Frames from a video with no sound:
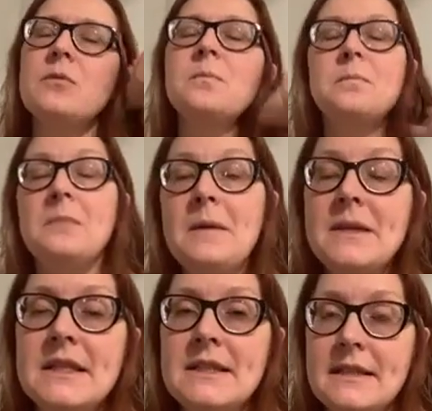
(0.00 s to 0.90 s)
Maybe
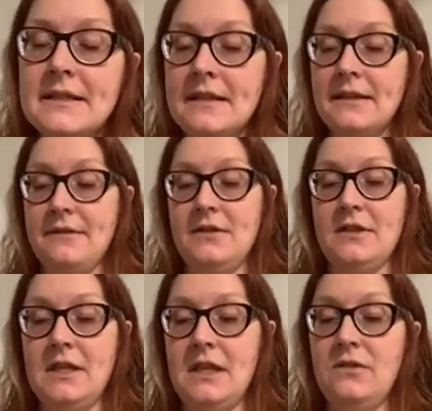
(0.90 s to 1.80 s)
this isn't the
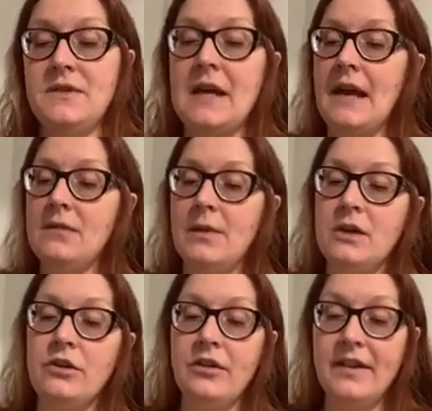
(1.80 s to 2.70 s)
first thing you say, but
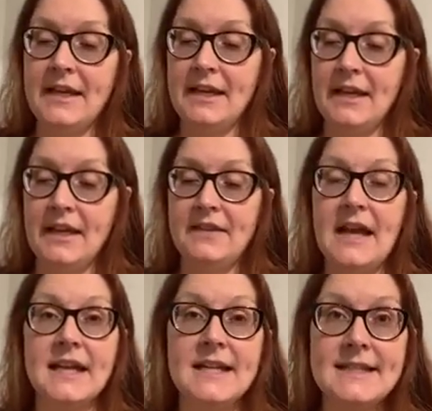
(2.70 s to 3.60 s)
you're thinking it.
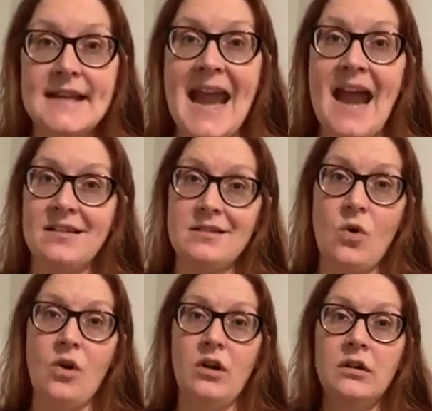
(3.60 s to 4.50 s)
That kid's an
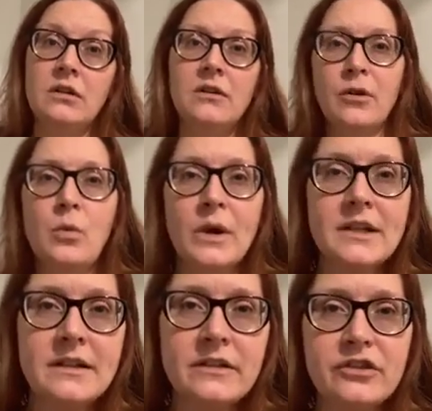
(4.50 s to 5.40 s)
asshole or what a
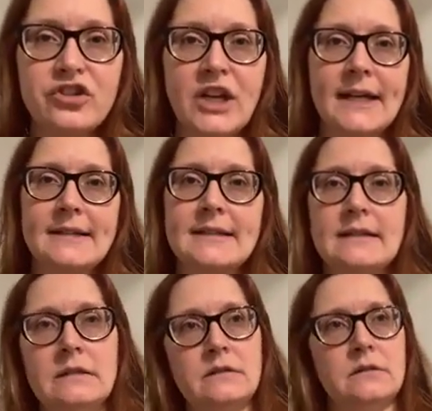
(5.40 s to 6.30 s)
little shit,
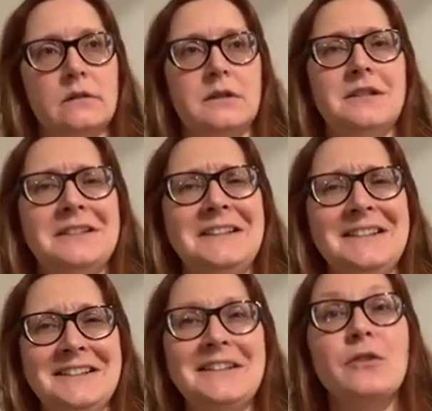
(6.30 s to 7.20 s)

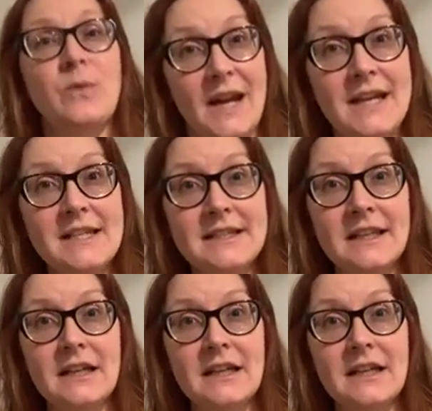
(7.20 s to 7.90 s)
right?